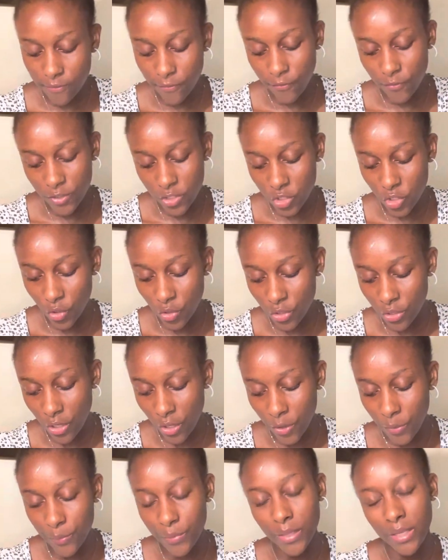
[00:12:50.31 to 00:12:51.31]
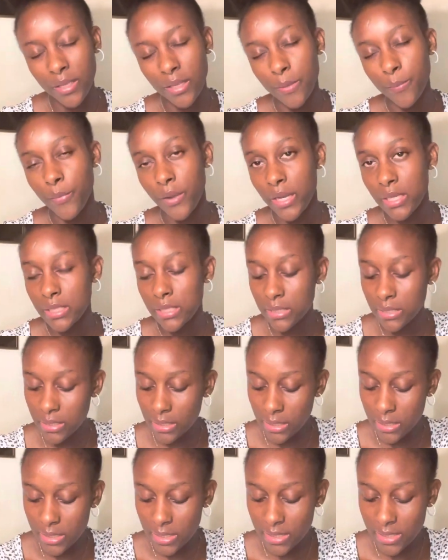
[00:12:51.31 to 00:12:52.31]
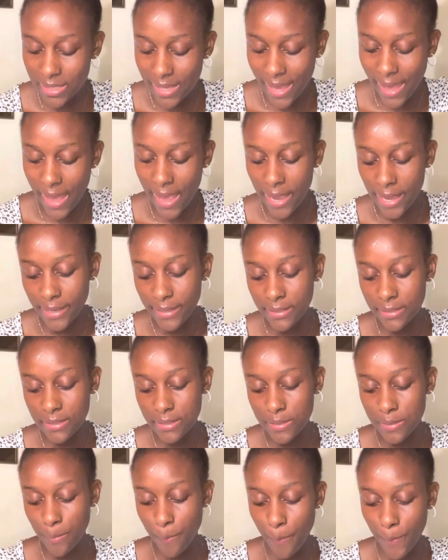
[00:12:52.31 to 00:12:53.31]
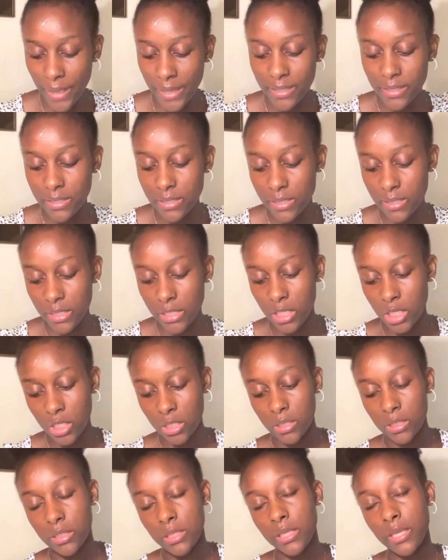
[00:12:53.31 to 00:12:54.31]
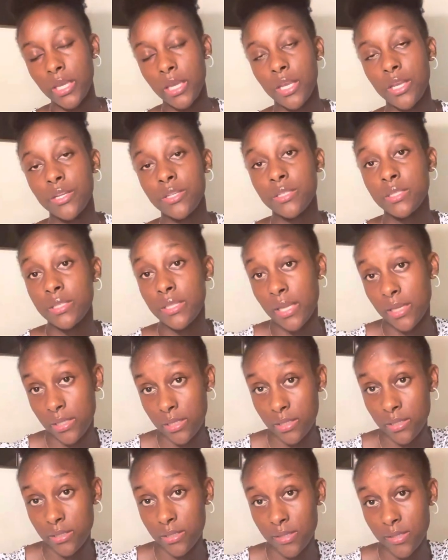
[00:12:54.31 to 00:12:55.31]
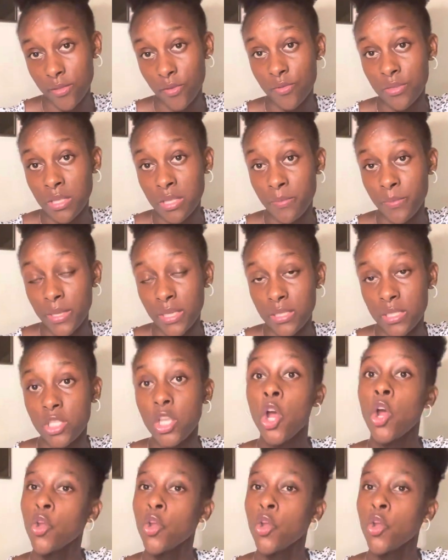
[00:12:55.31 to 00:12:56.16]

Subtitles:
physiotherapy practices, and medical care centers. Those are the places.